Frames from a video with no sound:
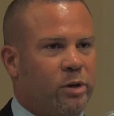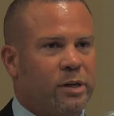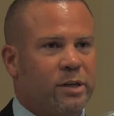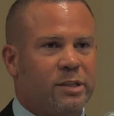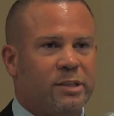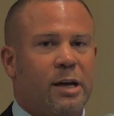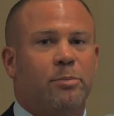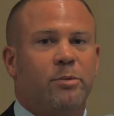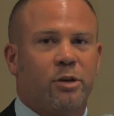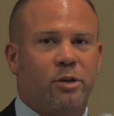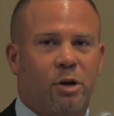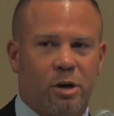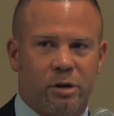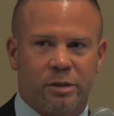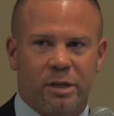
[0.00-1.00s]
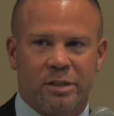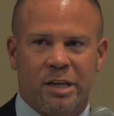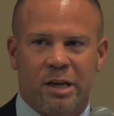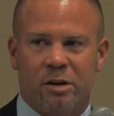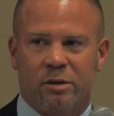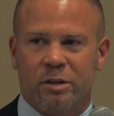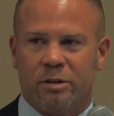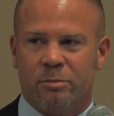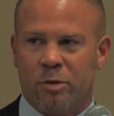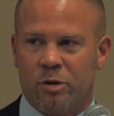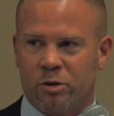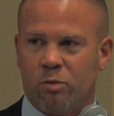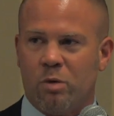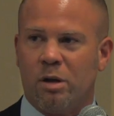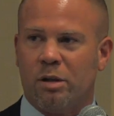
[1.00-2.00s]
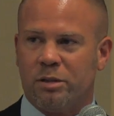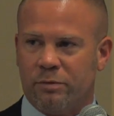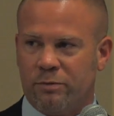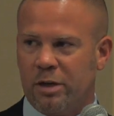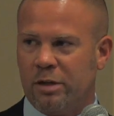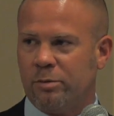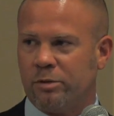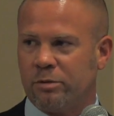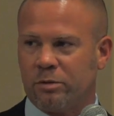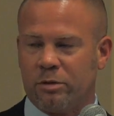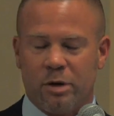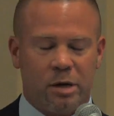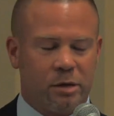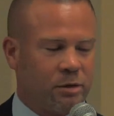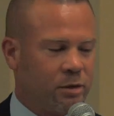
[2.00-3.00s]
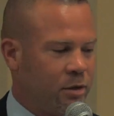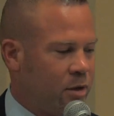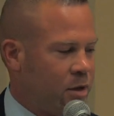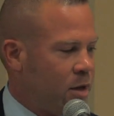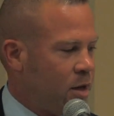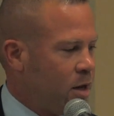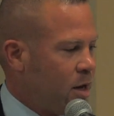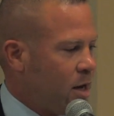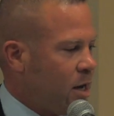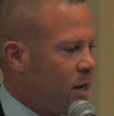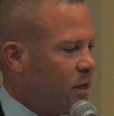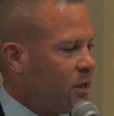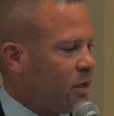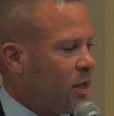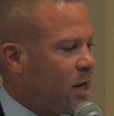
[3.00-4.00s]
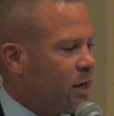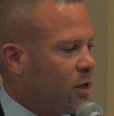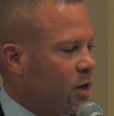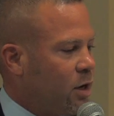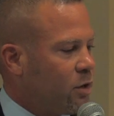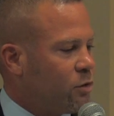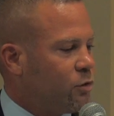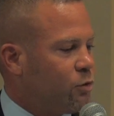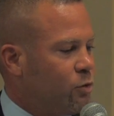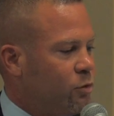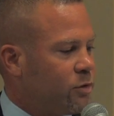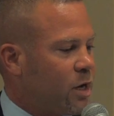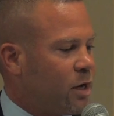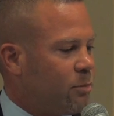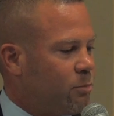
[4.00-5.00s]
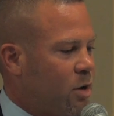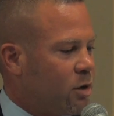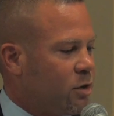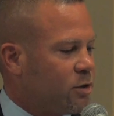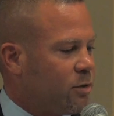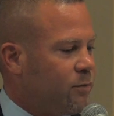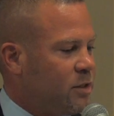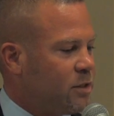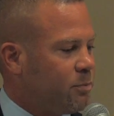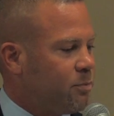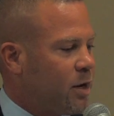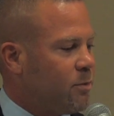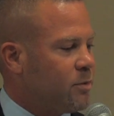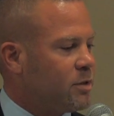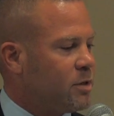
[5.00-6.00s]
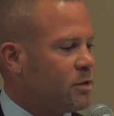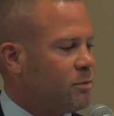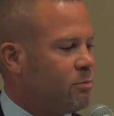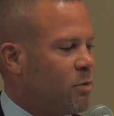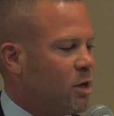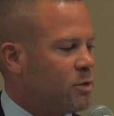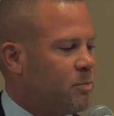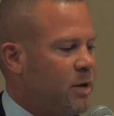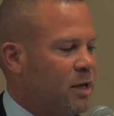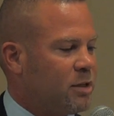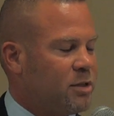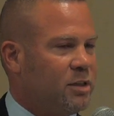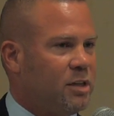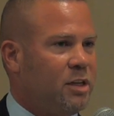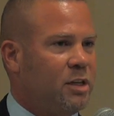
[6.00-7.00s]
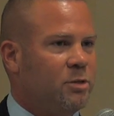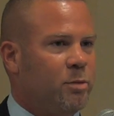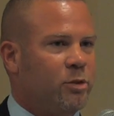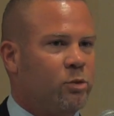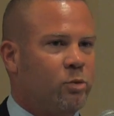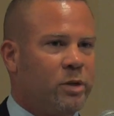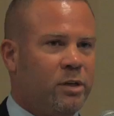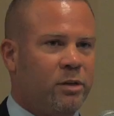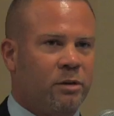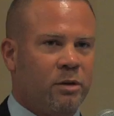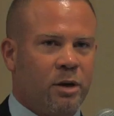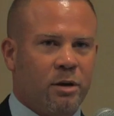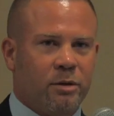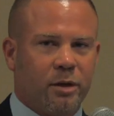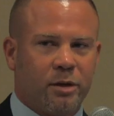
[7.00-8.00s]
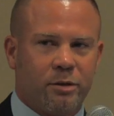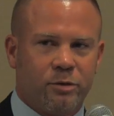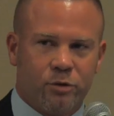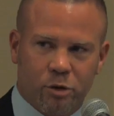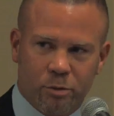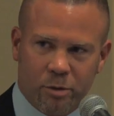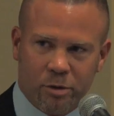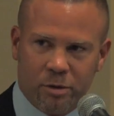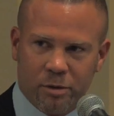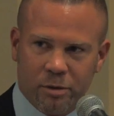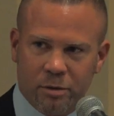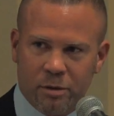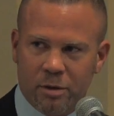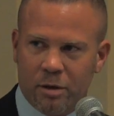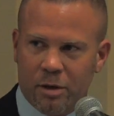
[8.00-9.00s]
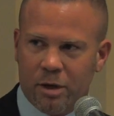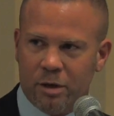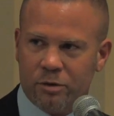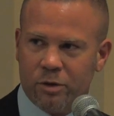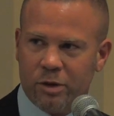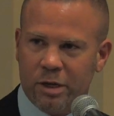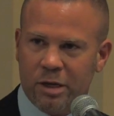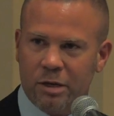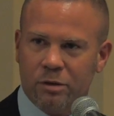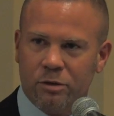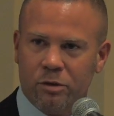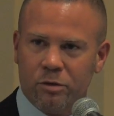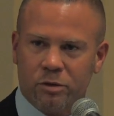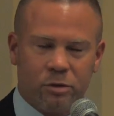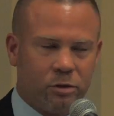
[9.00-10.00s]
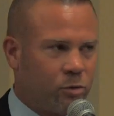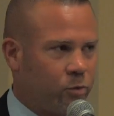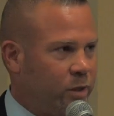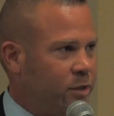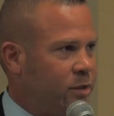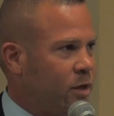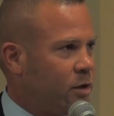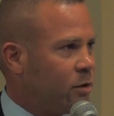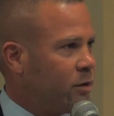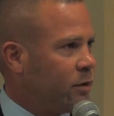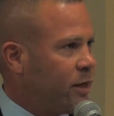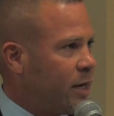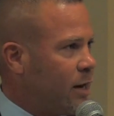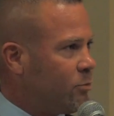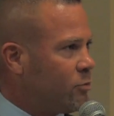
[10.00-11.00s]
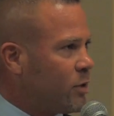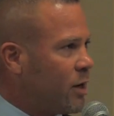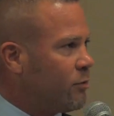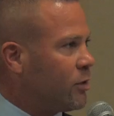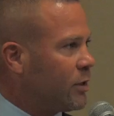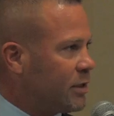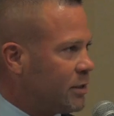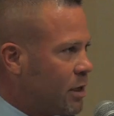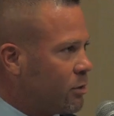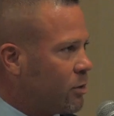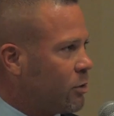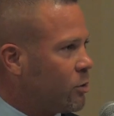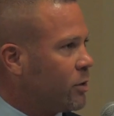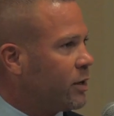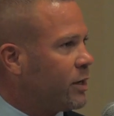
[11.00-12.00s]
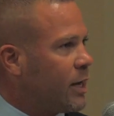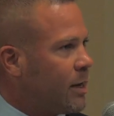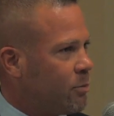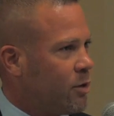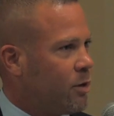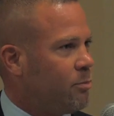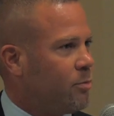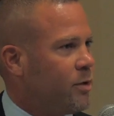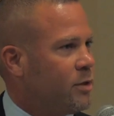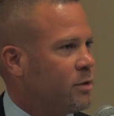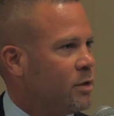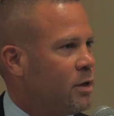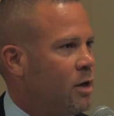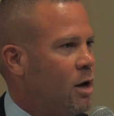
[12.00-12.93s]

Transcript: to accept a card that's held in the most wallets available, correct? And like other two-sided models, the Visa payment system must balance the needs between the consumer and to the end user, the retailer, the cab driver, et cetera, or the cab companies